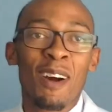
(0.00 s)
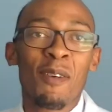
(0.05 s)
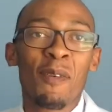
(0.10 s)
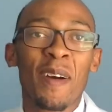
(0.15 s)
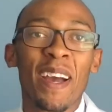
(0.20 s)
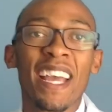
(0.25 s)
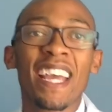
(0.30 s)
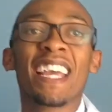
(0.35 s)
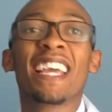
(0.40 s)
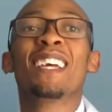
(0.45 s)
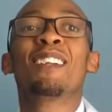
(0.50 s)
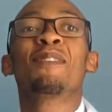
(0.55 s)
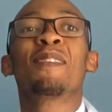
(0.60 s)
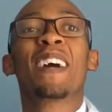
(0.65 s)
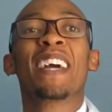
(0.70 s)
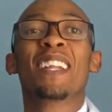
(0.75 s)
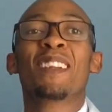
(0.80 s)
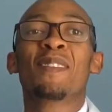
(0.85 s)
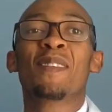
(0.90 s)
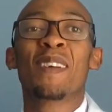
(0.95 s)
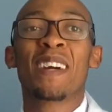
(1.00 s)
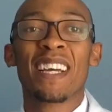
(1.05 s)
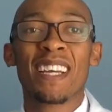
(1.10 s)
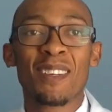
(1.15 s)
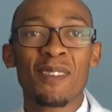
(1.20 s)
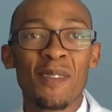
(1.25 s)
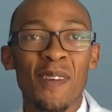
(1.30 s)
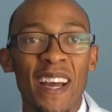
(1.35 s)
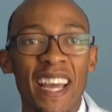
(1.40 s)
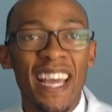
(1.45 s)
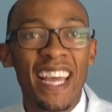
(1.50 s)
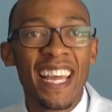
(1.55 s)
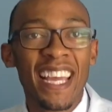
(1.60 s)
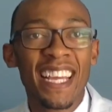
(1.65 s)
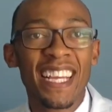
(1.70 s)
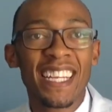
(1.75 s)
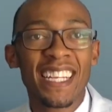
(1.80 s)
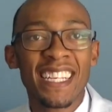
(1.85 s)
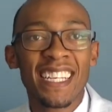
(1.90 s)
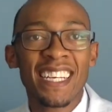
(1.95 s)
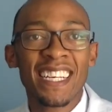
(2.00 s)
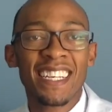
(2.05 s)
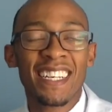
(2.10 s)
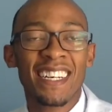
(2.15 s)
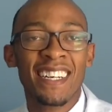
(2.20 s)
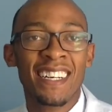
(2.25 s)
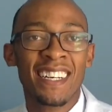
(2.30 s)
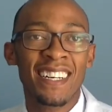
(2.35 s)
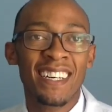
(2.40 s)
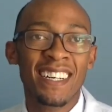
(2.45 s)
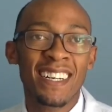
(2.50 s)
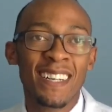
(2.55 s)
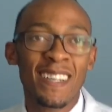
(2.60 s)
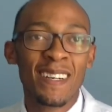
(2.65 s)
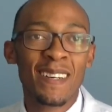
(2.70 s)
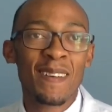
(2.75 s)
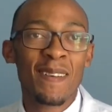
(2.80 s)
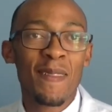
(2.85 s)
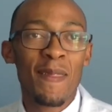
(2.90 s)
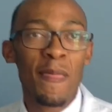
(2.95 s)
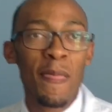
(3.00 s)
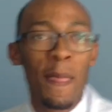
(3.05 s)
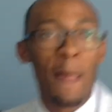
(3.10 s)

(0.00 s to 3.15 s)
Okay, but can I ask one question though? Can I ask one question?